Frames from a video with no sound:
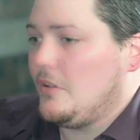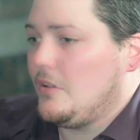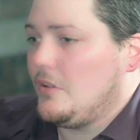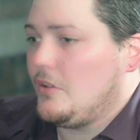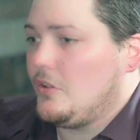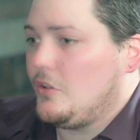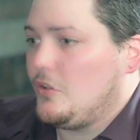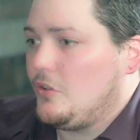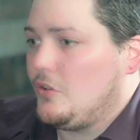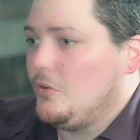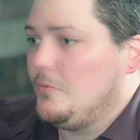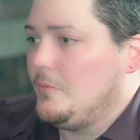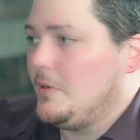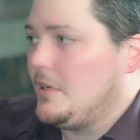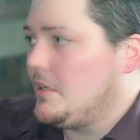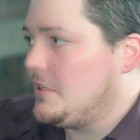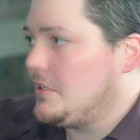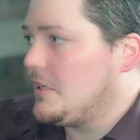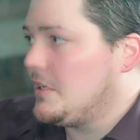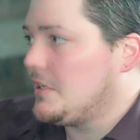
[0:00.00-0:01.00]
human
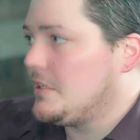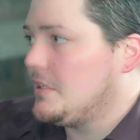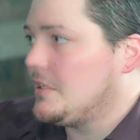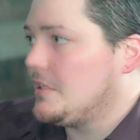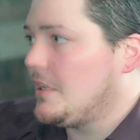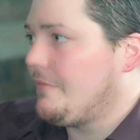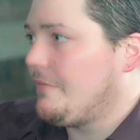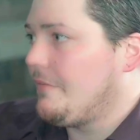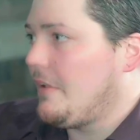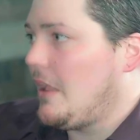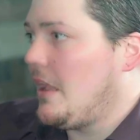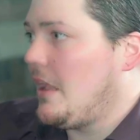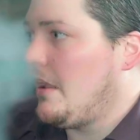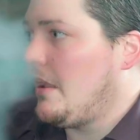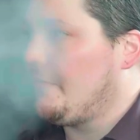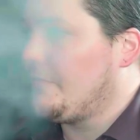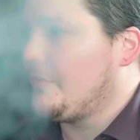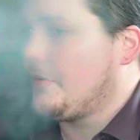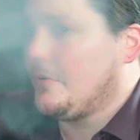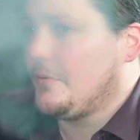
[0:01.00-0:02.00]
existence have
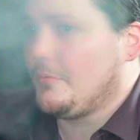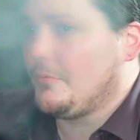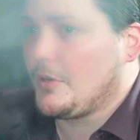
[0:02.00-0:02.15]
ever